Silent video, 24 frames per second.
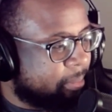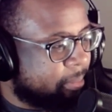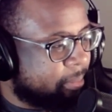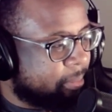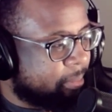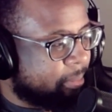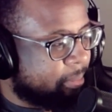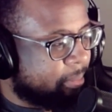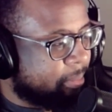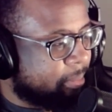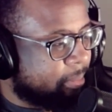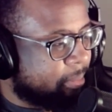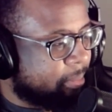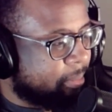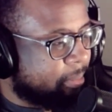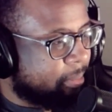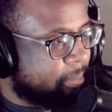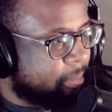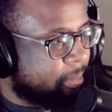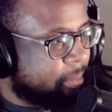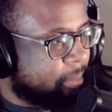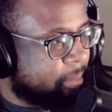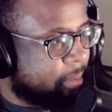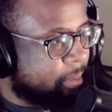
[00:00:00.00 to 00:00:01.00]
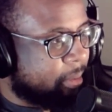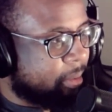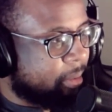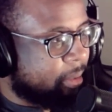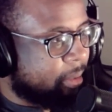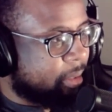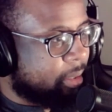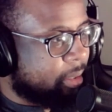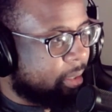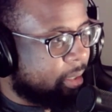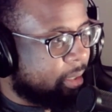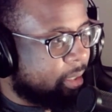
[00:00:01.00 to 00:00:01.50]

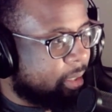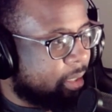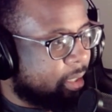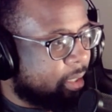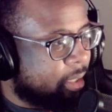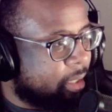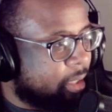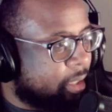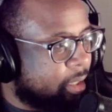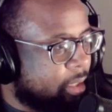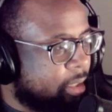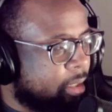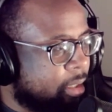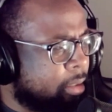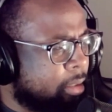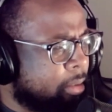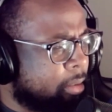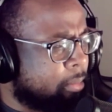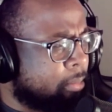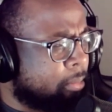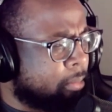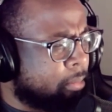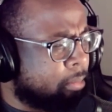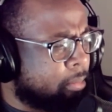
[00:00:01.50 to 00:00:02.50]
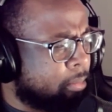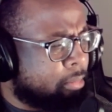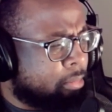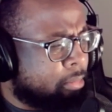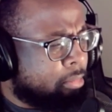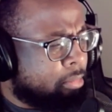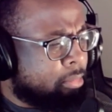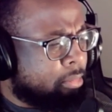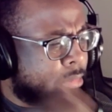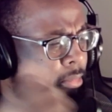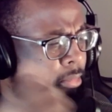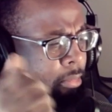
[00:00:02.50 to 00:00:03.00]

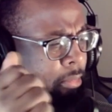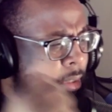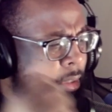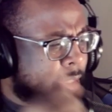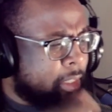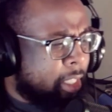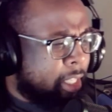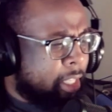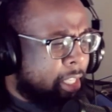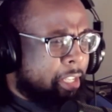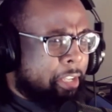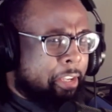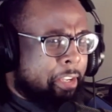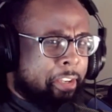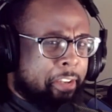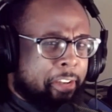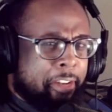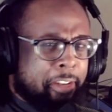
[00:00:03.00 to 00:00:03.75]
(silence)